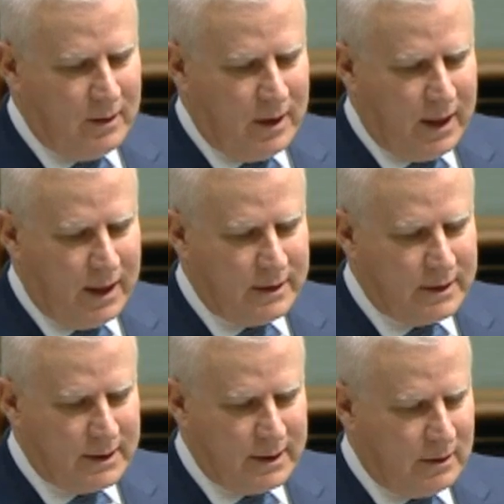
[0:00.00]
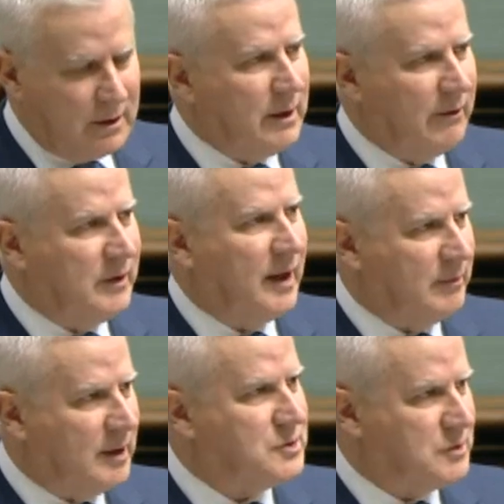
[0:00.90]
And I have the
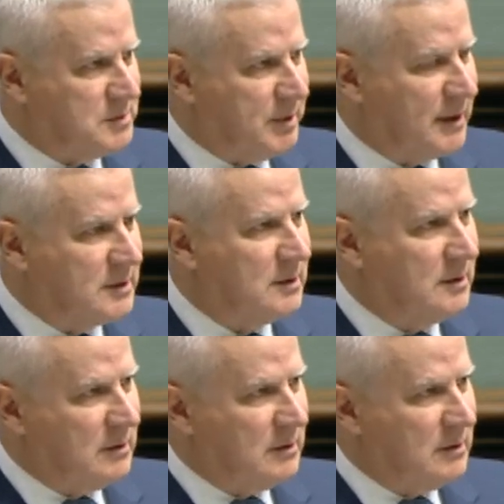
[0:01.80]
utmost respect